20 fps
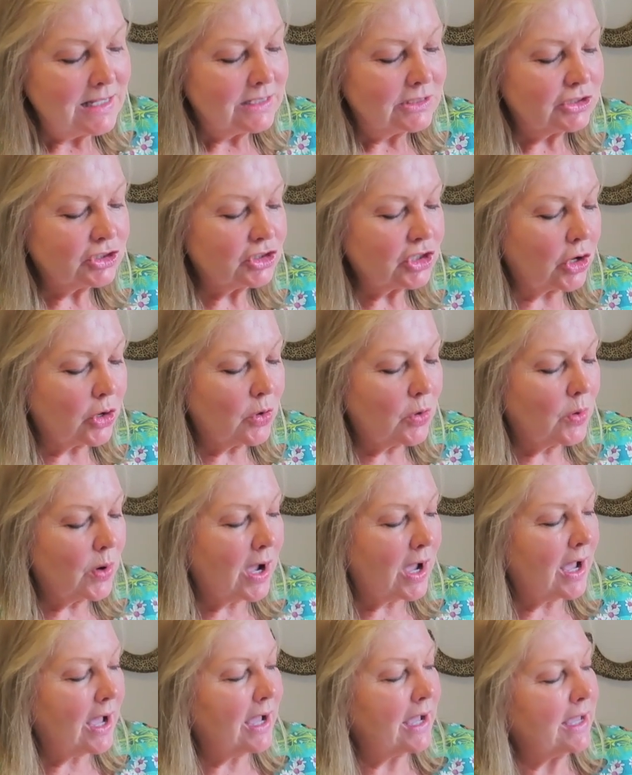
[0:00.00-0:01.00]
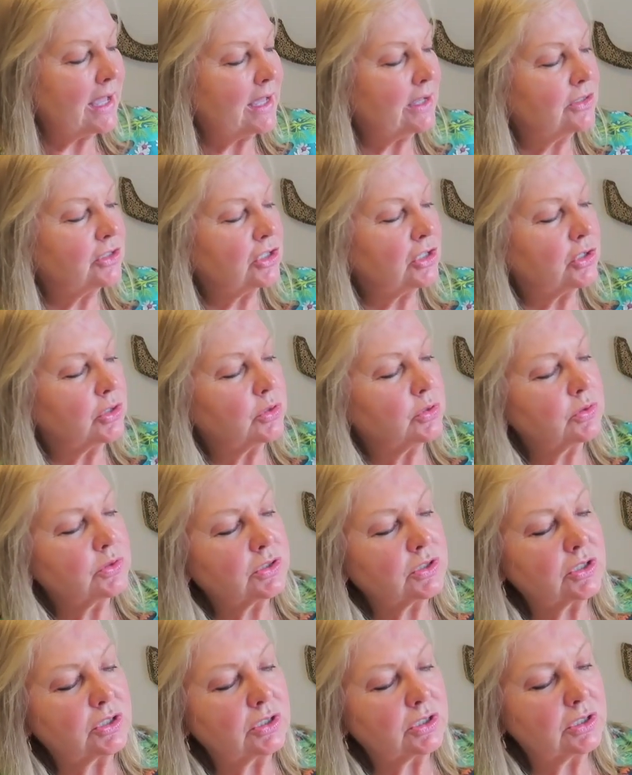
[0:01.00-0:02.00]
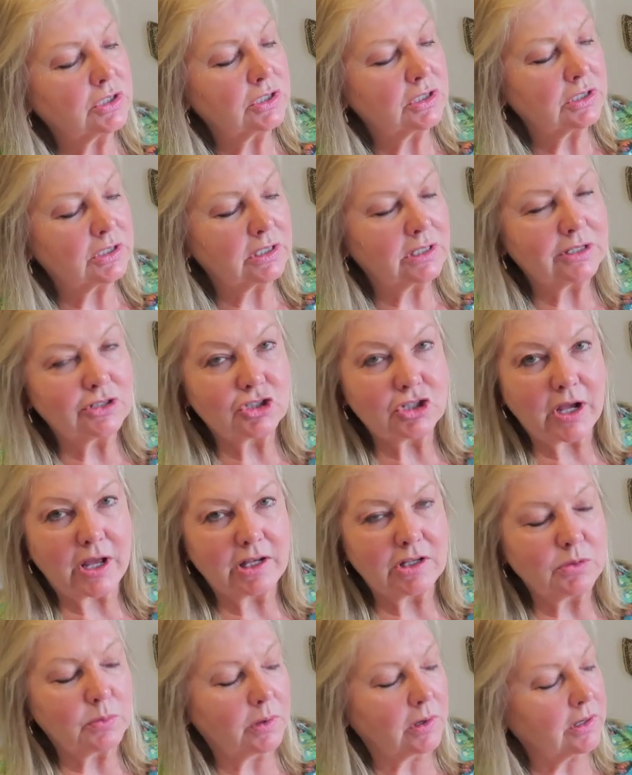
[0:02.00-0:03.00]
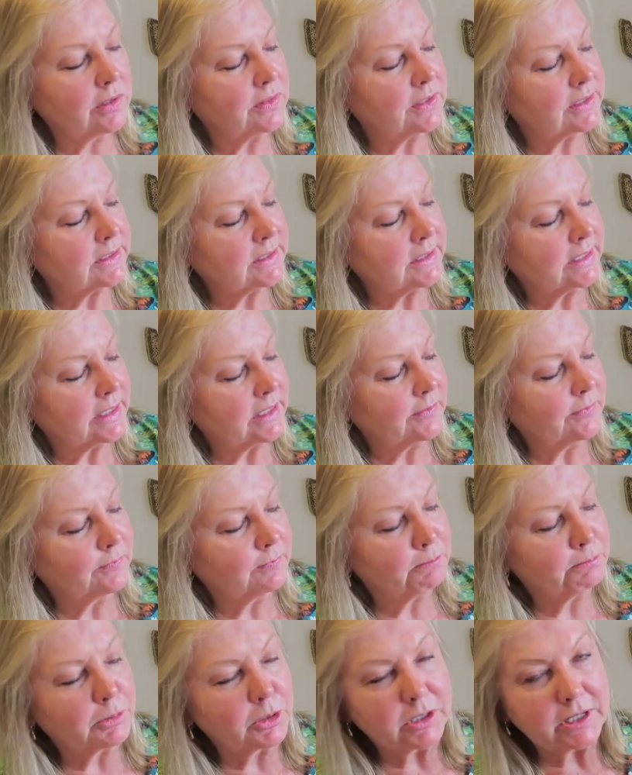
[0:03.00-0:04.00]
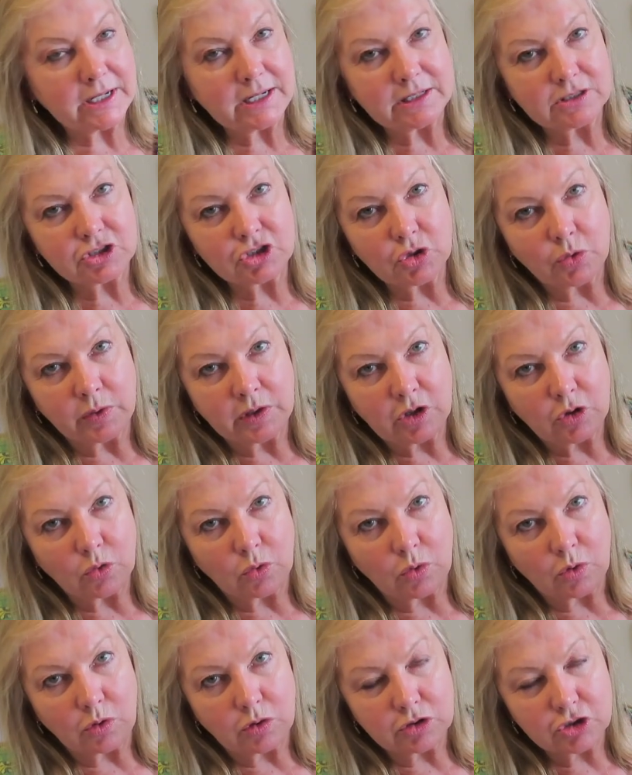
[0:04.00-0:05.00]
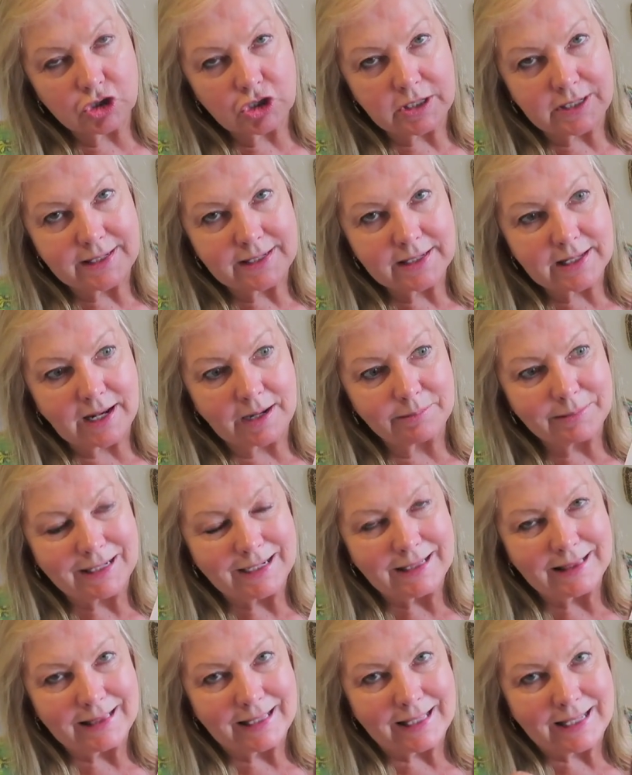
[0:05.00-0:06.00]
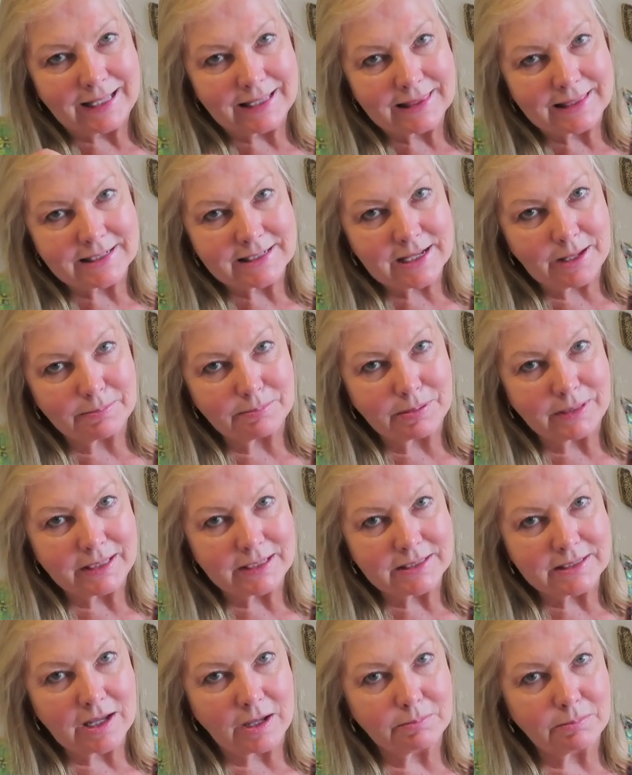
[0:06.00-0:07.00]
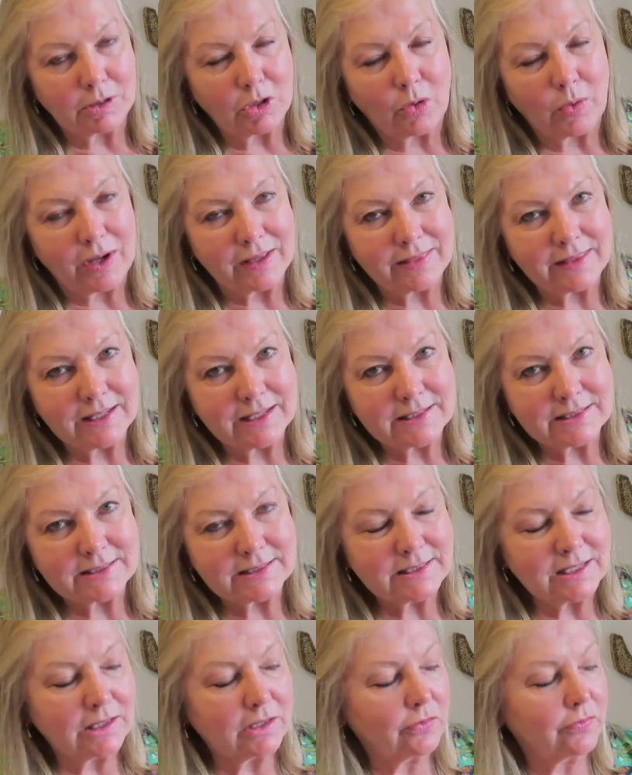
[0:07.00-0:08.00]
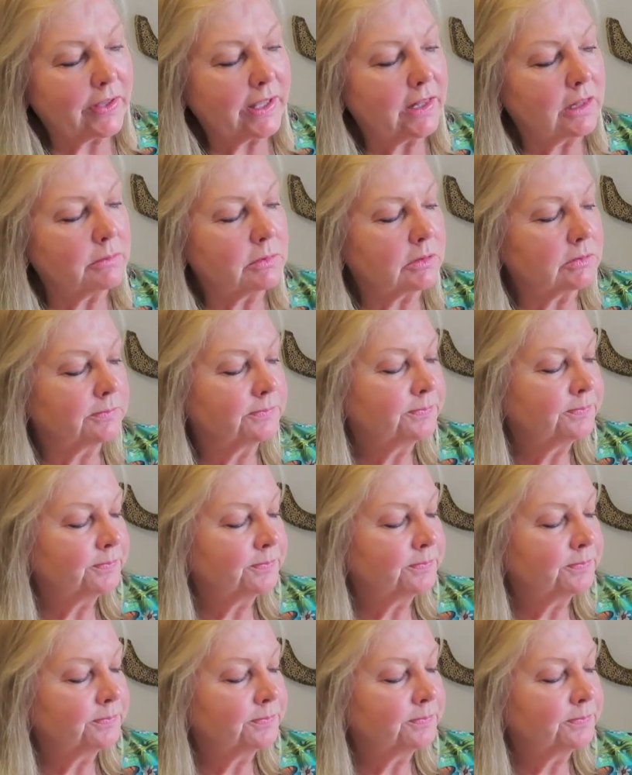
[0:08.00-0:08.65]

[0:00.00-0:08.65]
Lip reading: So I had used, in January, this little Bernina sewing goal sheet, and I'm going to link the template down below. I think it's still available.